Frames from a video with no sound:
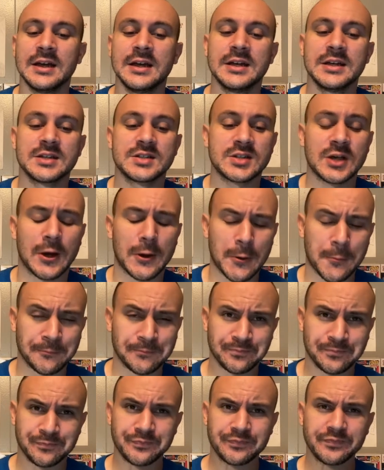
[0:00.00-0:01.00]
So
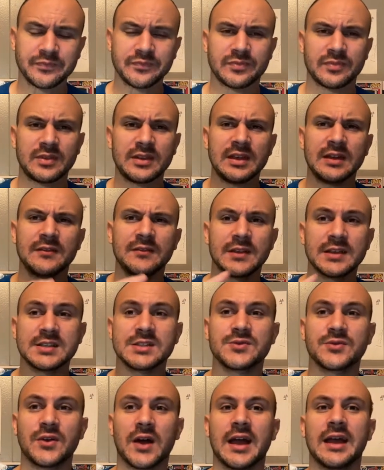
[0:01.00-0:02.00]
this
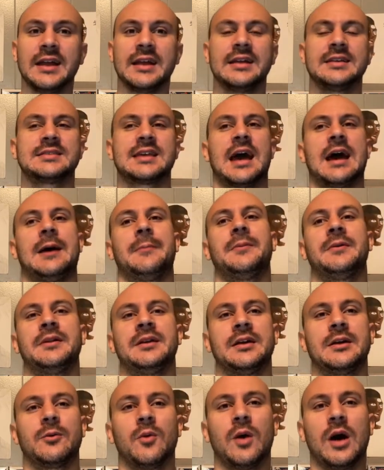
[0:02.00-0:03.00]
fight is
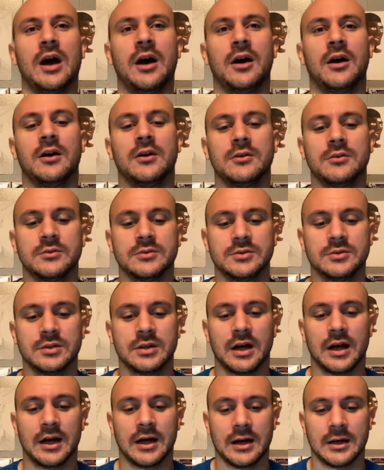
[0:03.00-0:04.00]
happening while
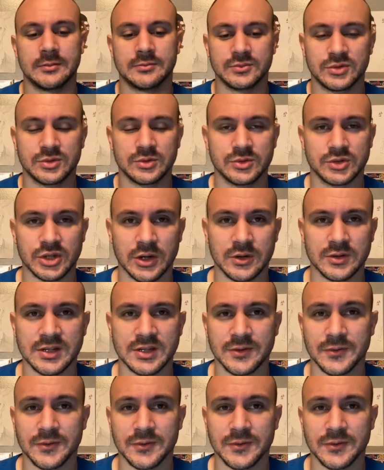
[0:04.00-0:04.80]
Joseph